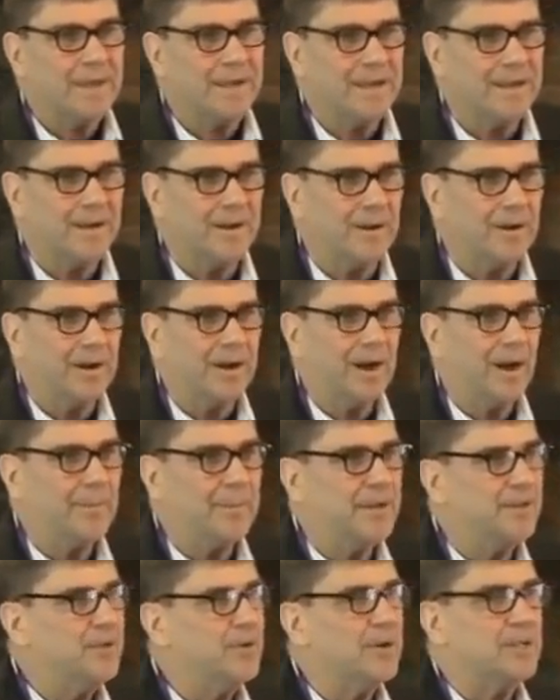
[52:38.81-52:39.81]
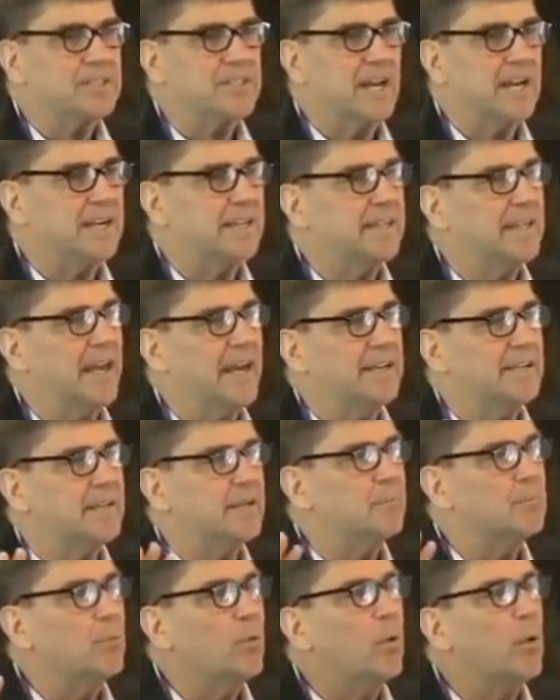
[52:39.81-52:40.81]
You know, I mean, U S A Today
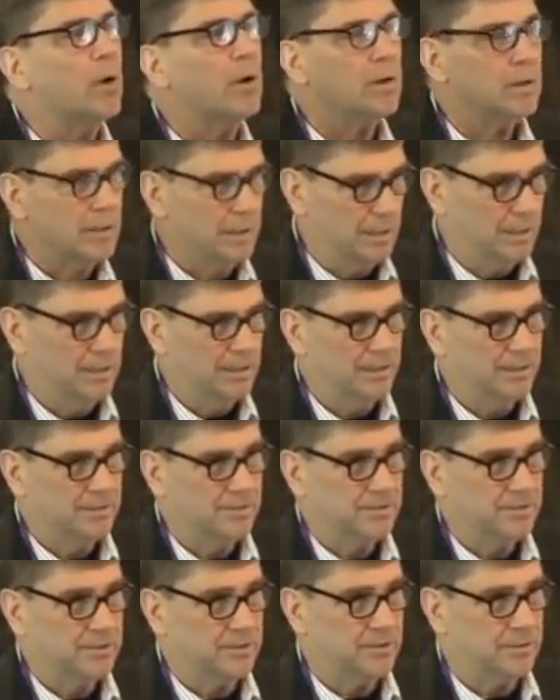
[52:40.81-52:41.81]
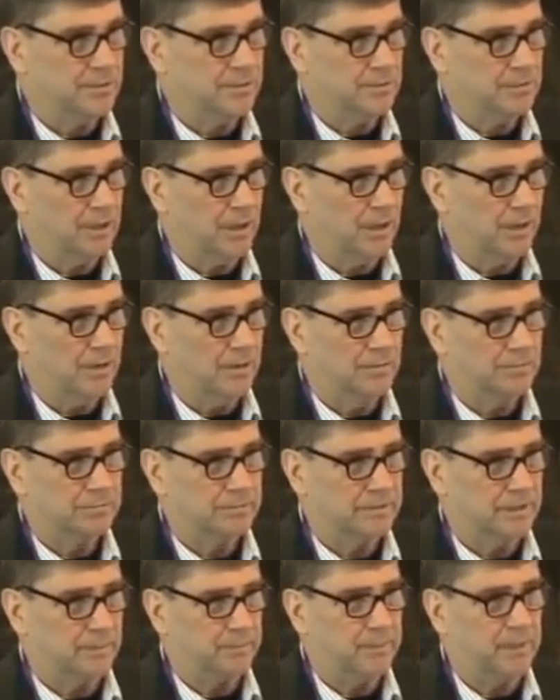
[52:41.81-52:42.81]
did more to uh,
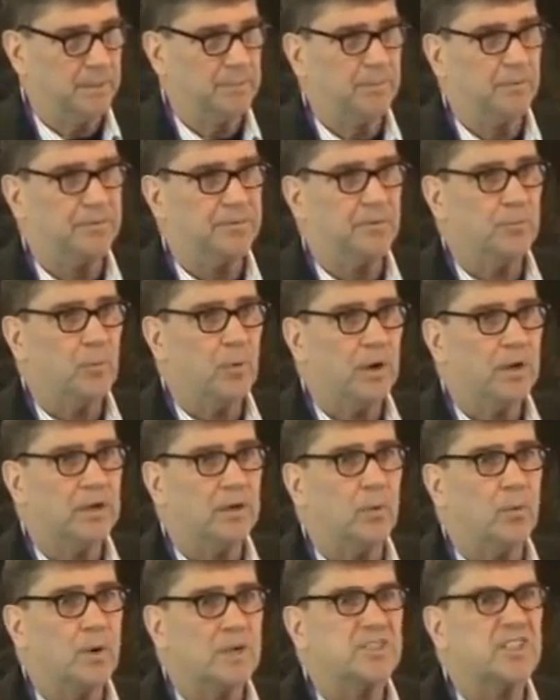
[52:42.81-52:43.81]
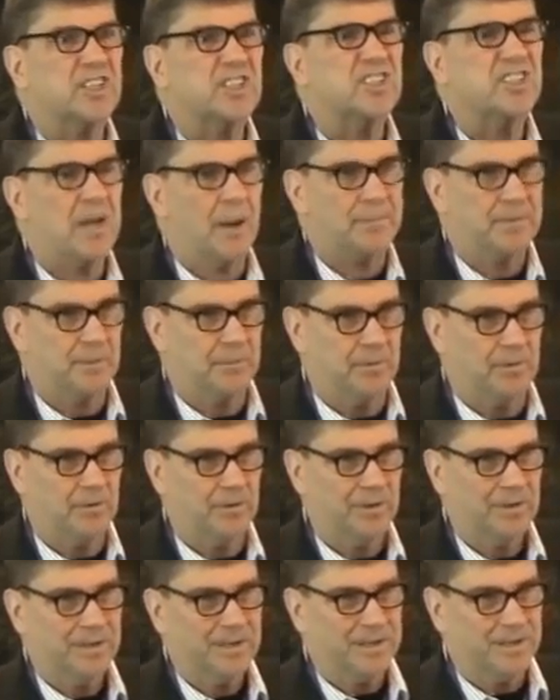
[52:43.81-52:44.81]
get people to what, you know, what's
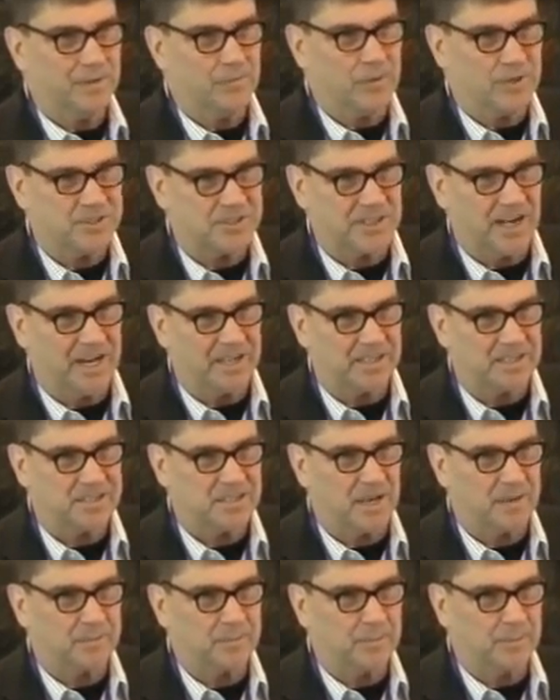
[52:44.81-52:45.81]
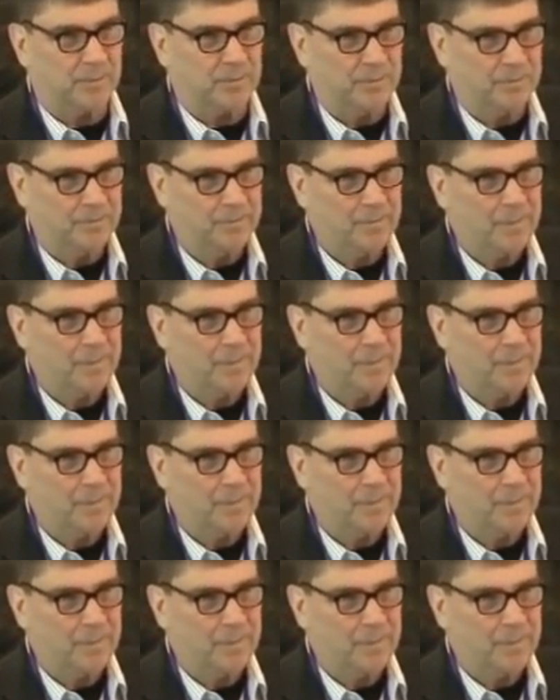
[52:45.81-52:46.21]
acceptable and what's not acceptable.